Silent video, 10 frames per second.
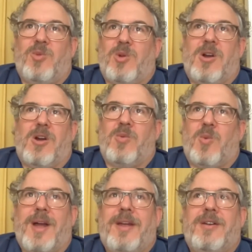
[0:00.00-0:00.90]
We're
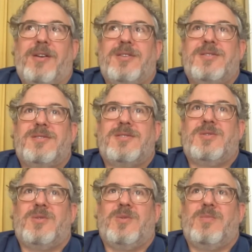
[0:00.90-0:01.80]
hardwired
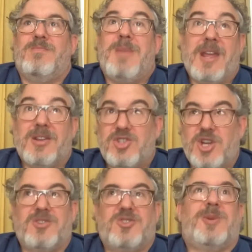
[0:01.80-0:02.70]
to make
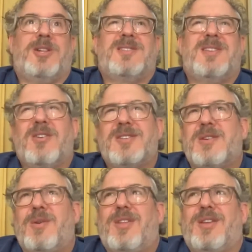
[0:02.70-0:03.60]
judgments, and
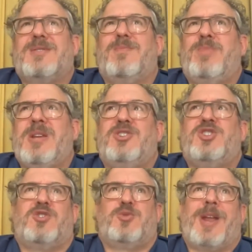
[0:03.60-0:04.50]
also I think to be
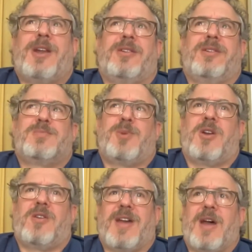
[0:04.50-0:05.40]
judgmental. It's
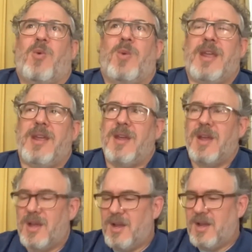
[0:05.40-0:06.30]
part of how we
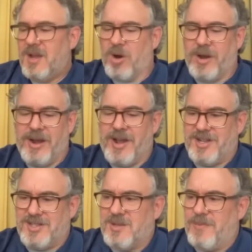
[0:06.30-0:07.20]

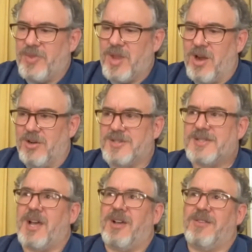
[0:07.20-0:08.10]
organize
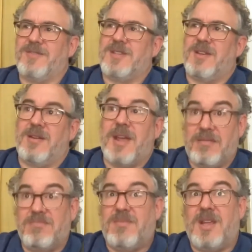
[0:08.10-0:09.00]
ourselves
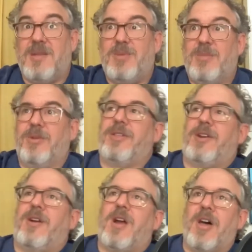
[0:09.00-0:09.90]
and keep people that
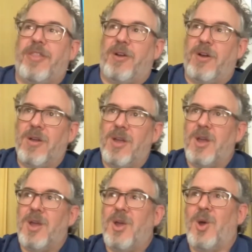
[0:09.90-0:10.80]
are other
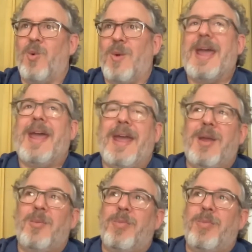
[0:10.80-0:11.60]
away.